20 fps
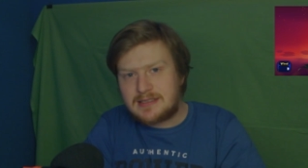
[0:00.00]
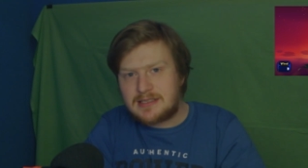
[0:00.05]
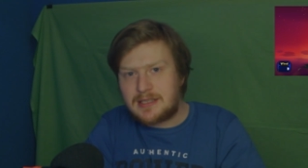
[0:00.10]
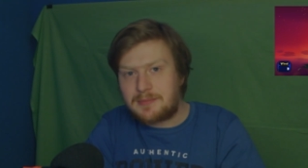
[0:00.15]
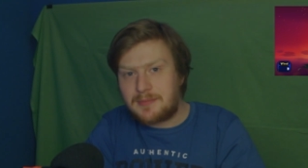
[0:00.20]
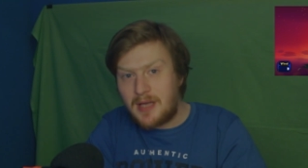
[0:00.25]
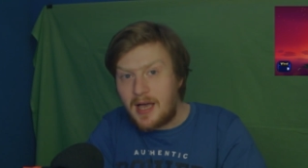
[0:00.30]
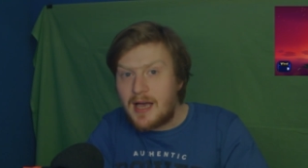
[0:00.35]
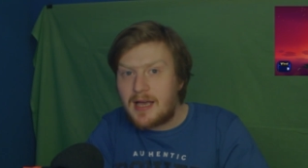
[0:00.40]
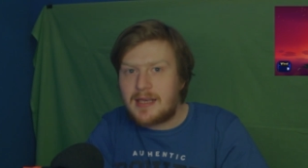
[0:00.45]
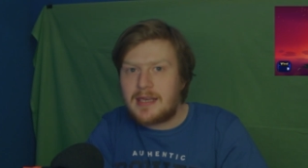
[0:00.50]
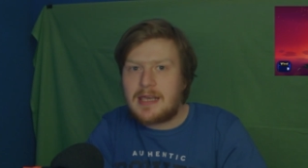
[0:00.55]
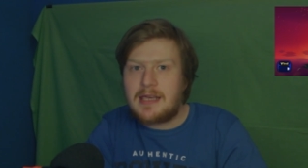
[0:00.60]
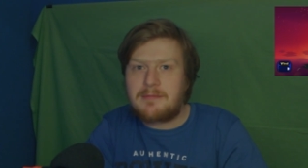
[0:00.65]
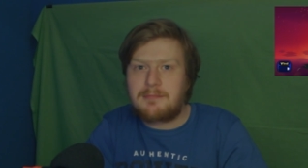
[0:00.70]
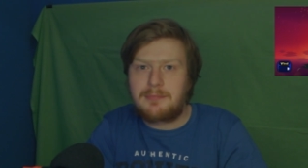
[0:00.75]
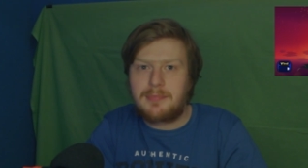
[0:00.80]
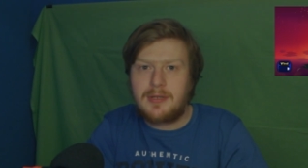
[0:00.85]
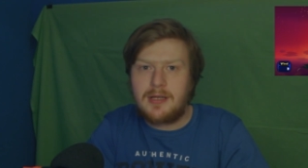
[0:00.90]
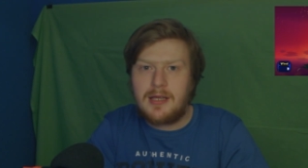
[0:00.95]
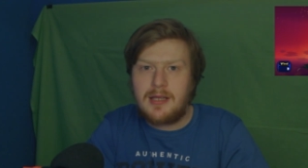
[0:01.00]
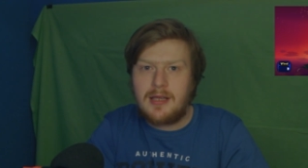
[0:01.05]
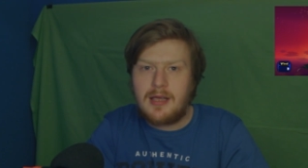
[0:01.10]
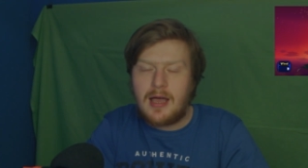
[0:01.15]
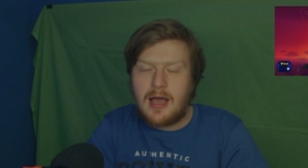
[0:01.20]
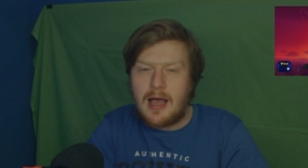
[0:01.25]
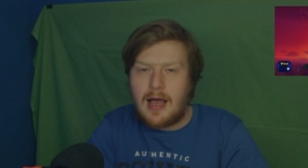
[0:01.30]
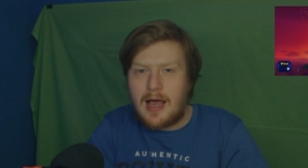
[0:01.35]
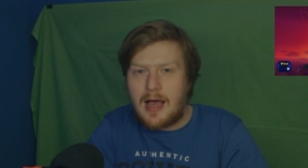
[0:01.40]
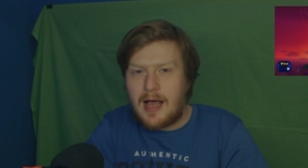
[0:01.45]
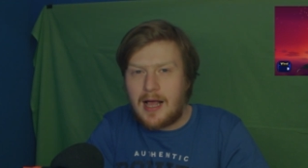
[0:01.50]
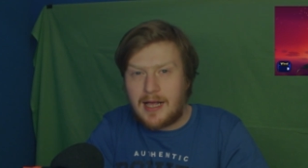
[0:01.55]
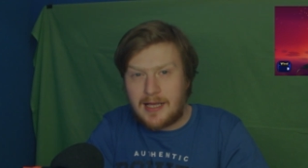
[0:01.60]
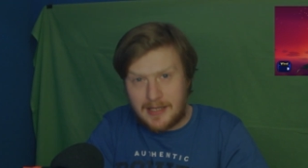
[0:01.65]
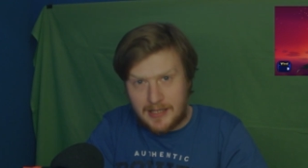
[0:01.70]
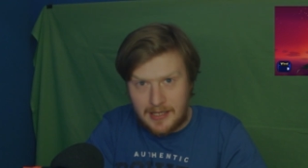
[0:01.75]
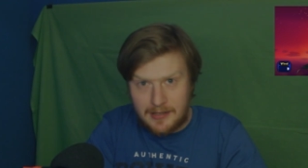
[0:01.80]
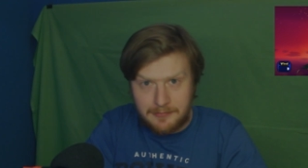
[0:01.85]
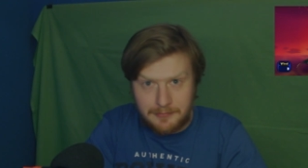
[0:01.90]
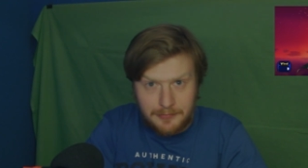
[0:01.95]
sam ja gameplay, a
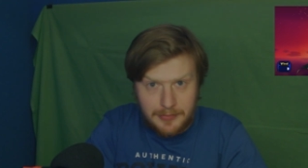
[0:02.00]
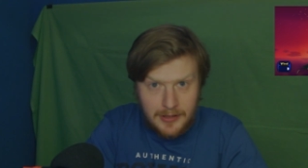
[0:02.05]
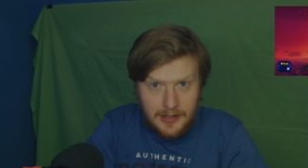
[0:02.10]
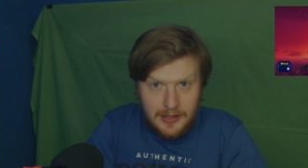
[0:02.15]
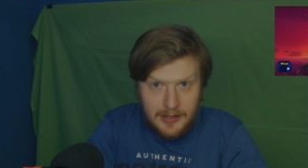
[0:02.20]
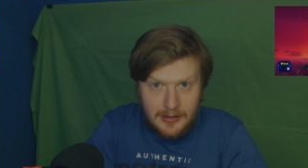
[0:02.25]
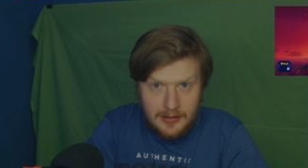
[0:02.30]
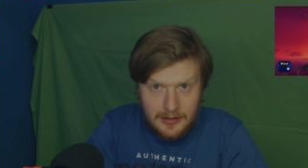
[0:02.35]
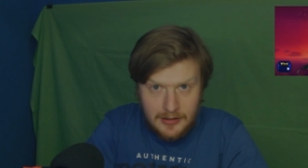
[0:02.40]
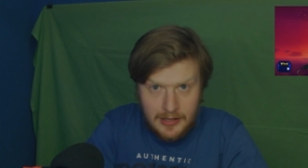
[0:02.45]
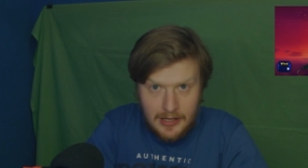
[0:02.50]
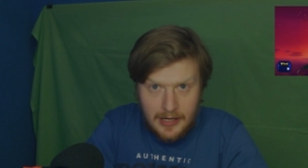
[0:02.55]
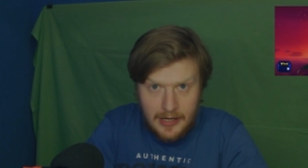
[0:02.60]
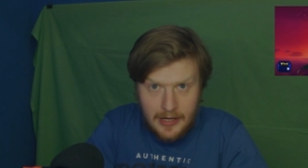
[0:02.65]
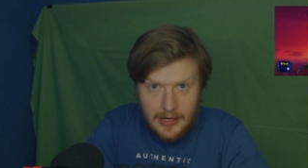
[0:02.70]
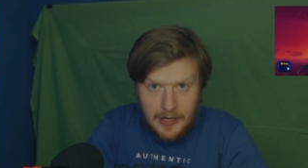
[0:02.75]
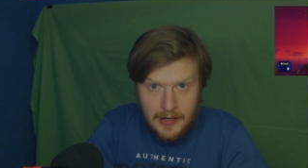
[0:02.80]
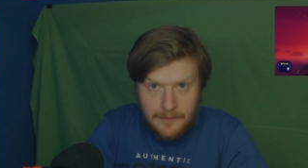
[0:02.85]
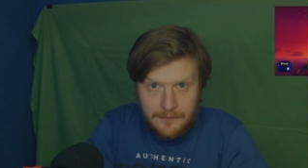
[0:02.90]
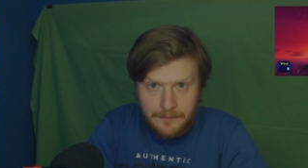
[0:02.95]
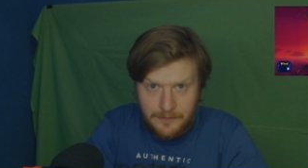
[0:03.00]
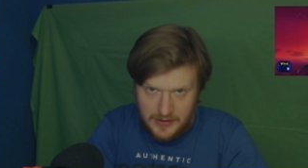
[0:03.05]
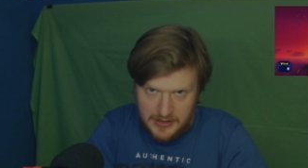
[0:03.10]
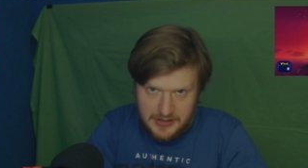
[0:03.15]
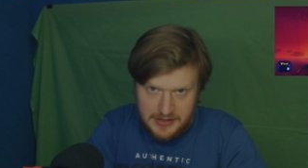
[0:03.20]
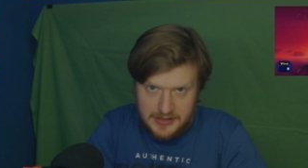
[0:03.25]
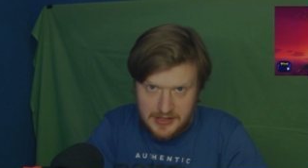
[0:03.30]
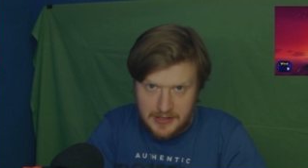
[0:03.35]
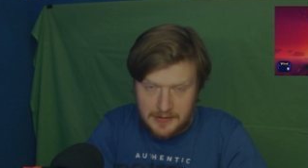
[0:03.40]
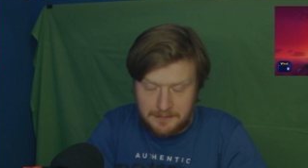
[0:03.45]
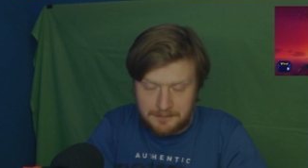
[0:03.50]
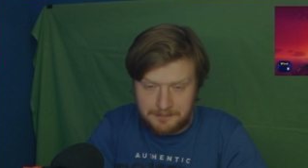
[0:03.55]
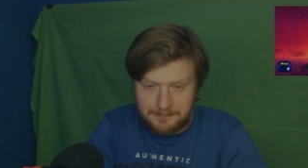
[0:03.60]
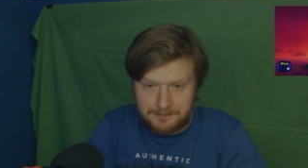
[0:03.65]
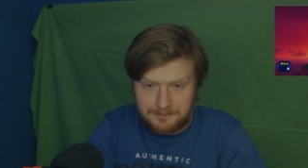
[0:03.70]
gameplay je facecam.